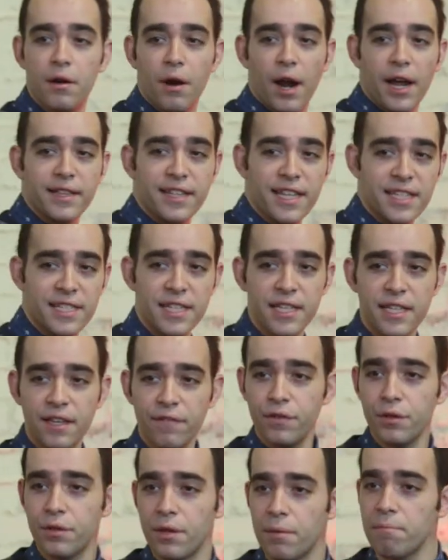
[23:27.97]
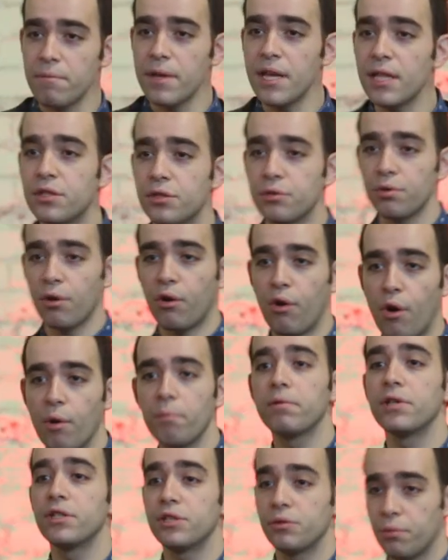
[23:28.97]
It doesn't give you the means to
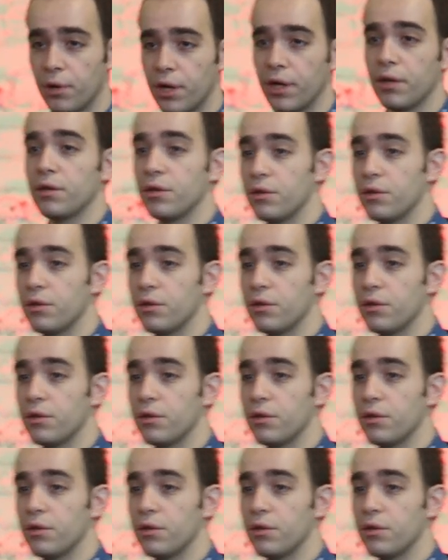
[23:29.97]
accomplish what